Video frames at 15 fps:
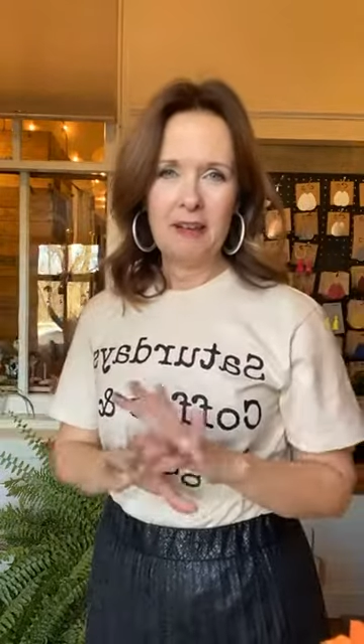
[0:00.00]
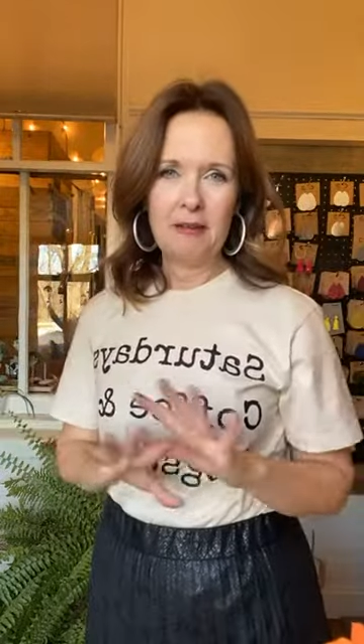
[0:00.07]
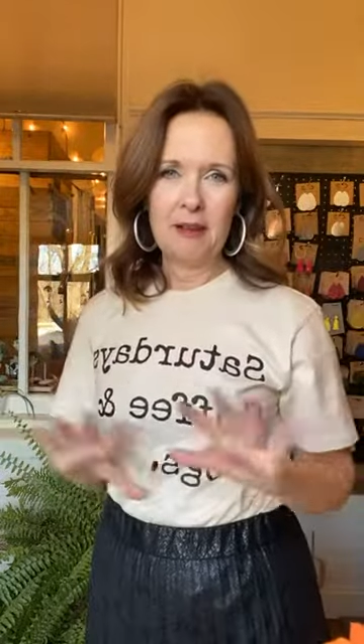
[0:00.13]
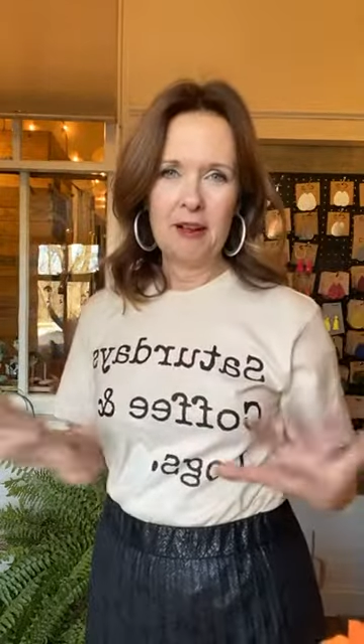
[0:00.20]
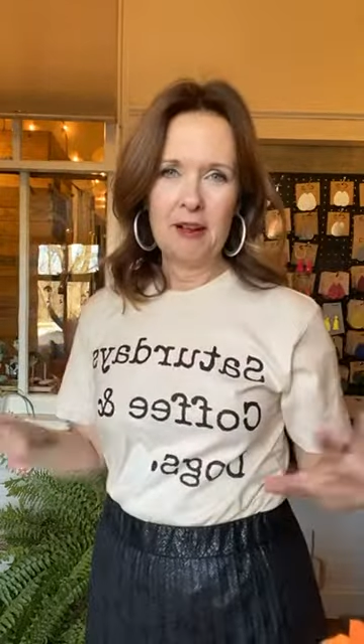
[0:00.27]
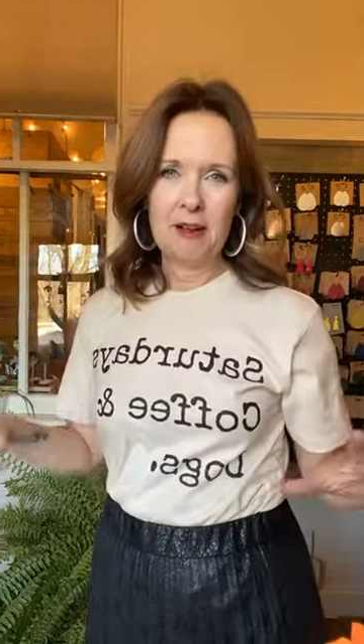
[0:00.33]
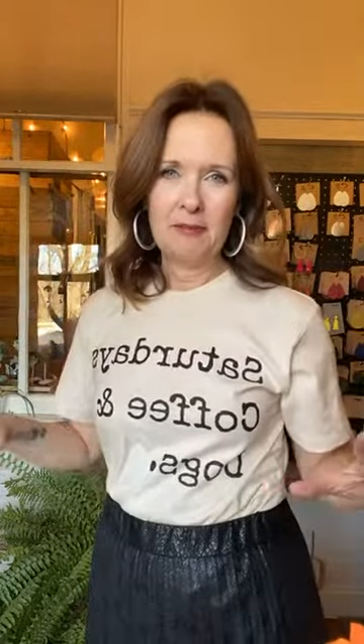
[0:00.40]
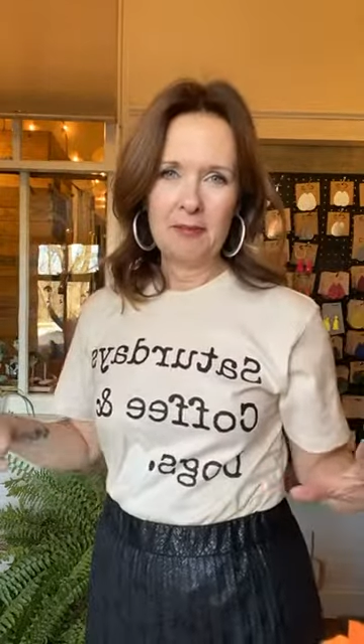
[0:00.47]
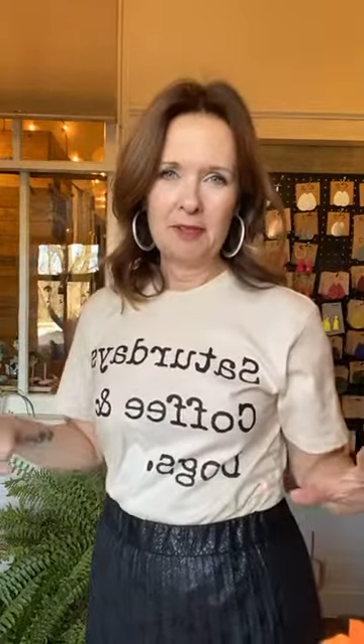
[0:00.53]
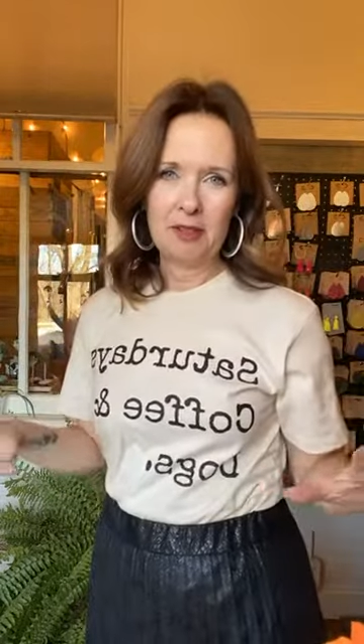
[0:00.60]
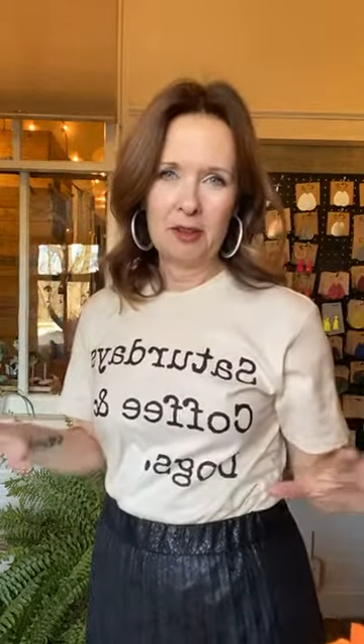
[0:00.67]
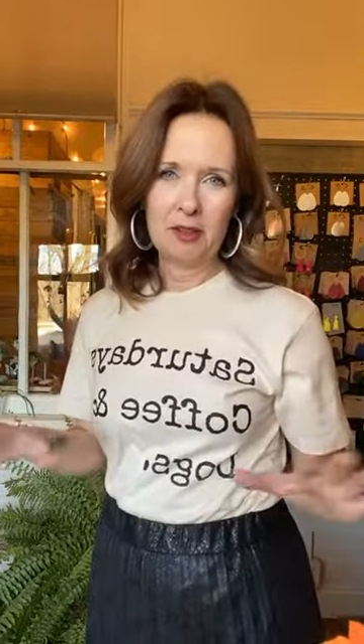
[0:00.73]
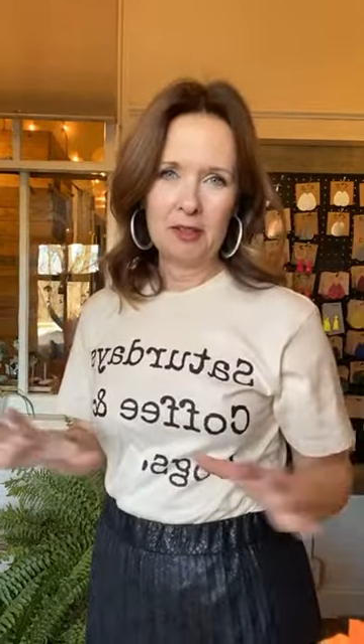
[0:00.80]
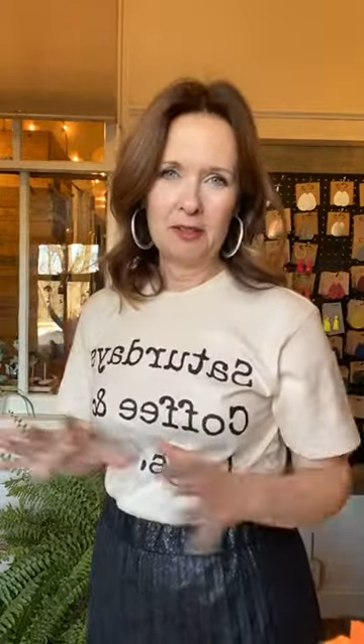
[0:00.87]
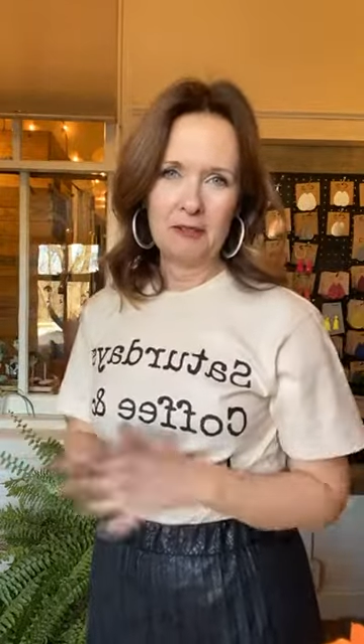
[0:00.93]
um, these
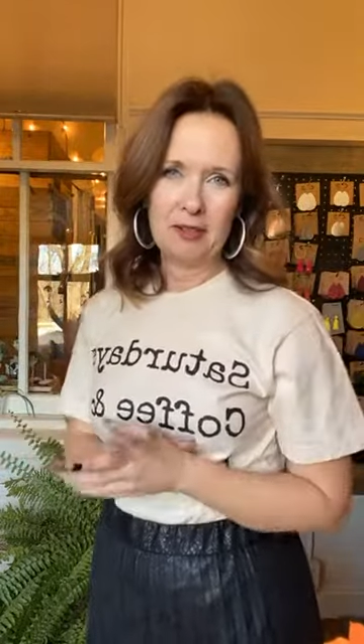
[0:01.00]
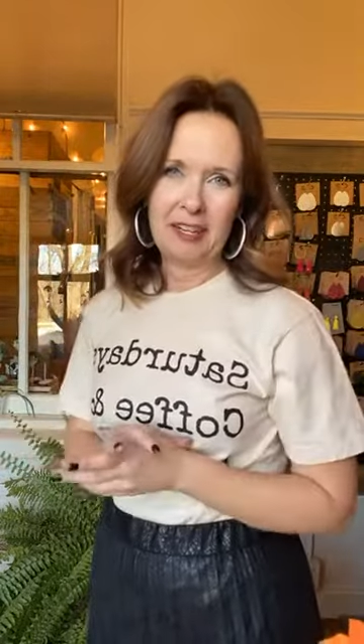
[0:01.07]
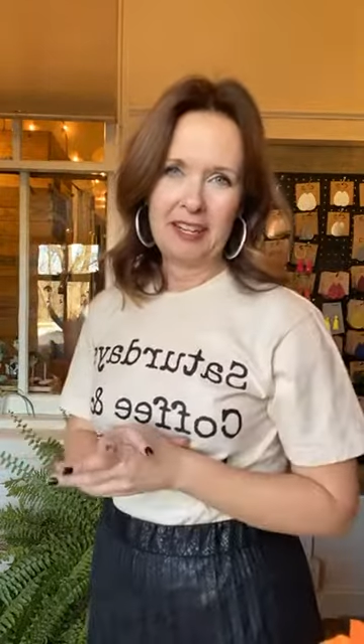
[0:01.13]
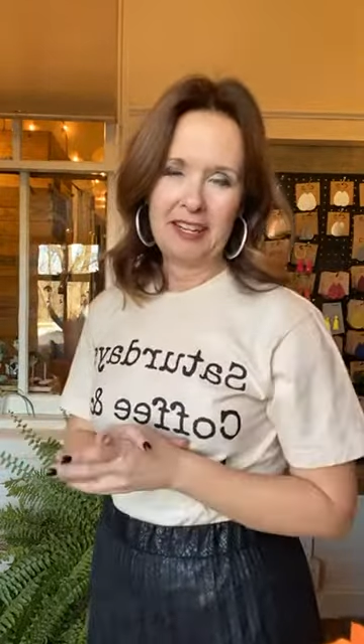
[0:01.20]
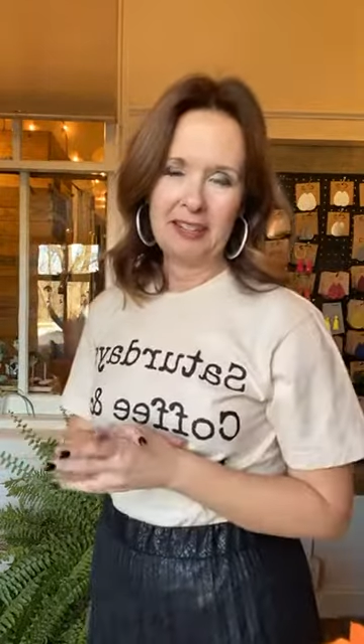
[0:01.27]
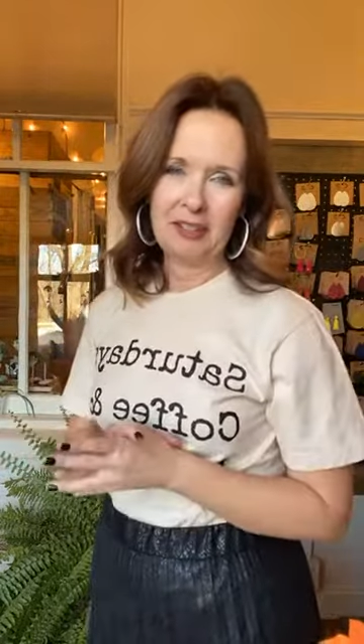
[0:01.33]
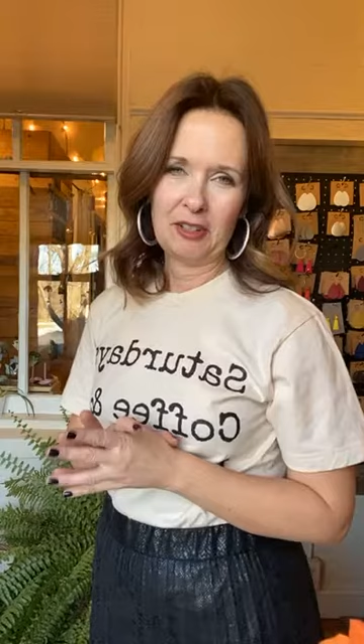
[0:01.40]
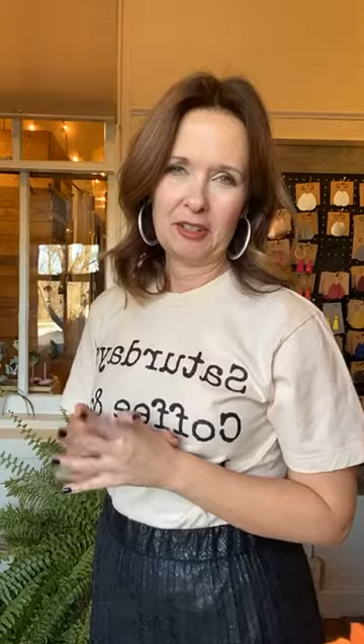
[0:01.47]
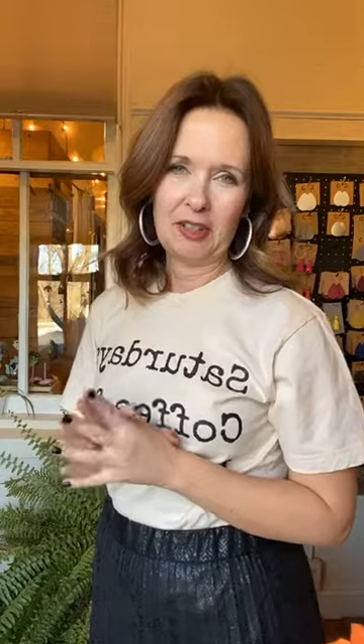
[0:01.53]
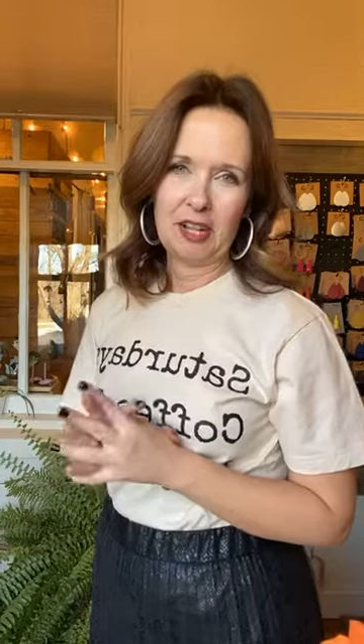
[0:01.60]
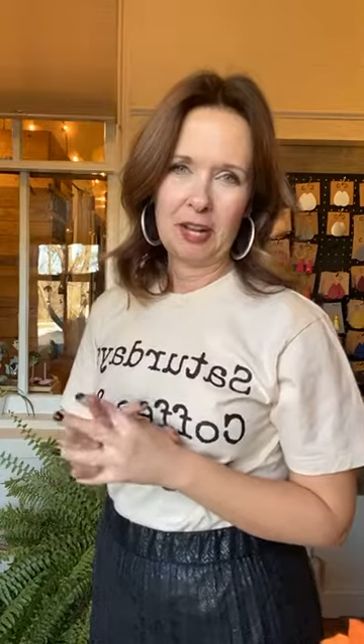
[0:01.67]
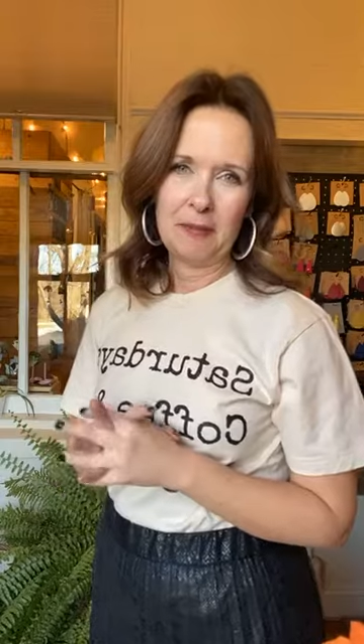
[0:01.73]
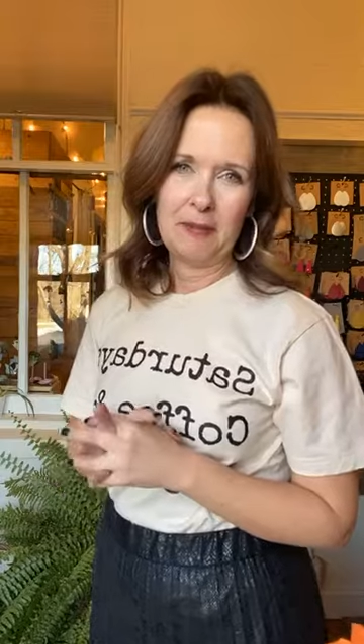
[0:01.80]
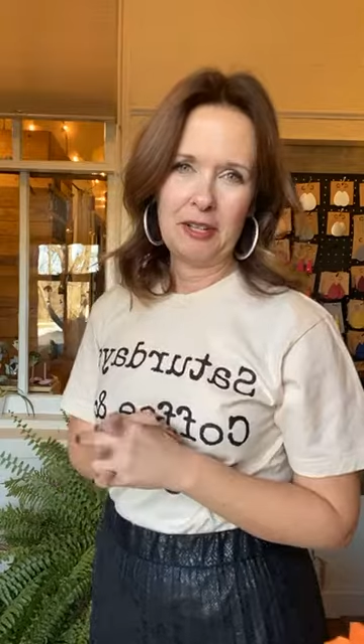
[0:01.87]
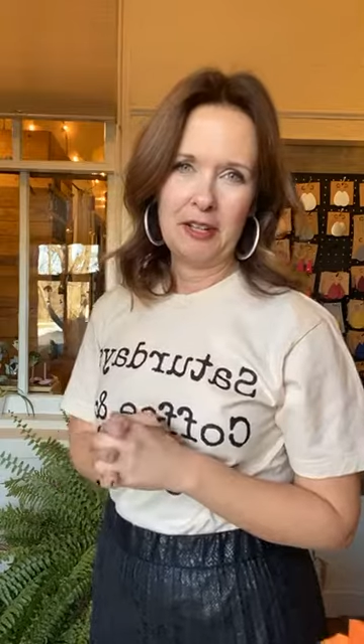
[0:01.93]
awesome ladies that are going to
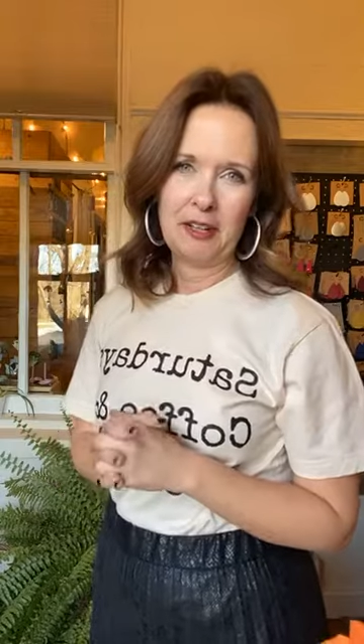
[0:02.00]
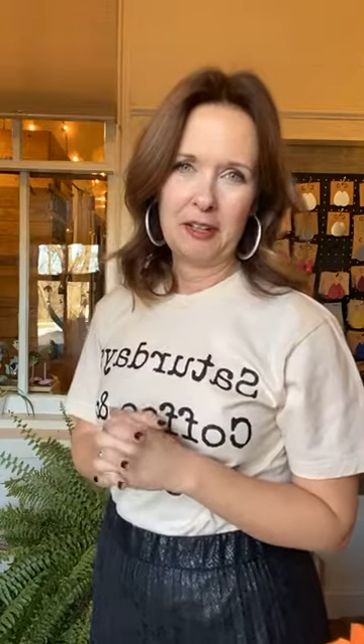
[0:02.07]
come in here